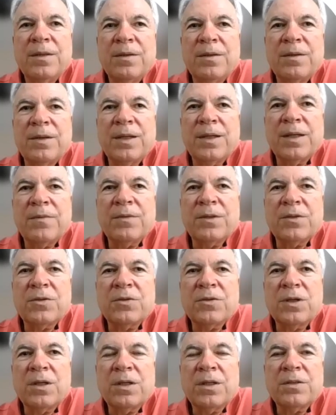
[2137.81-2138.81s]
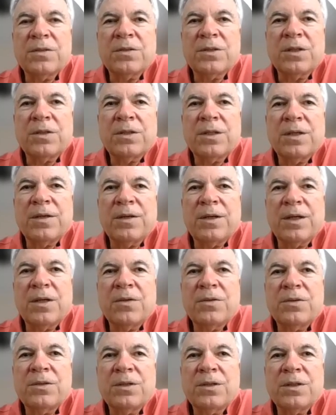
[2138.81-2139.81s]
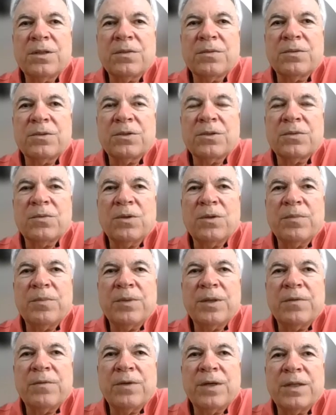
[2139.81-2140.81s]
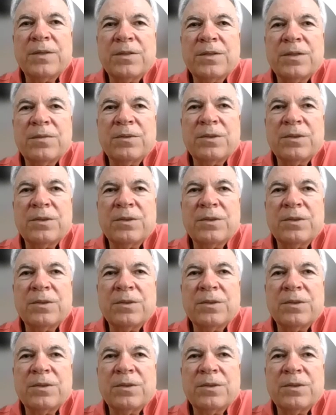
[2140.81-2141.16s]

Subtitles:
We have the truncus arteriosus, which is one big vessel,